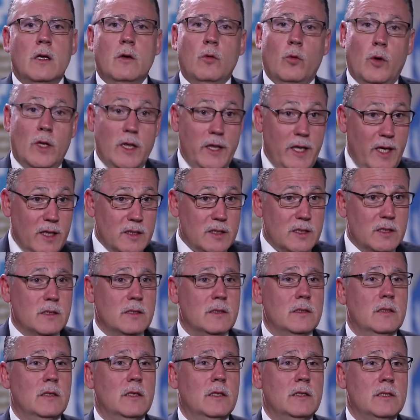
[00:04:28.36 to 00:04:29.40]
Well,
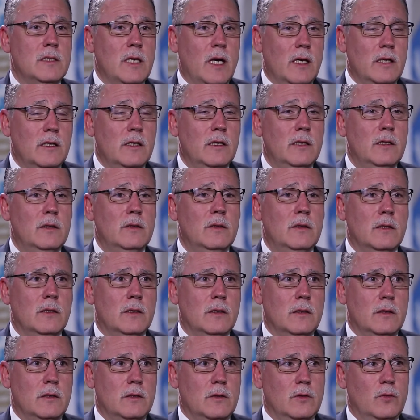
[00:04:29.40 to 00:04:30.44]
that's exactly
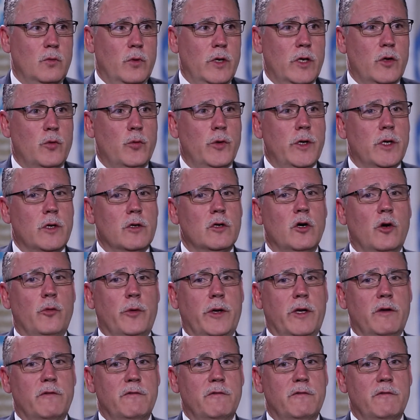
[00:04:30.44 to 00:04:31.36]
where we are going.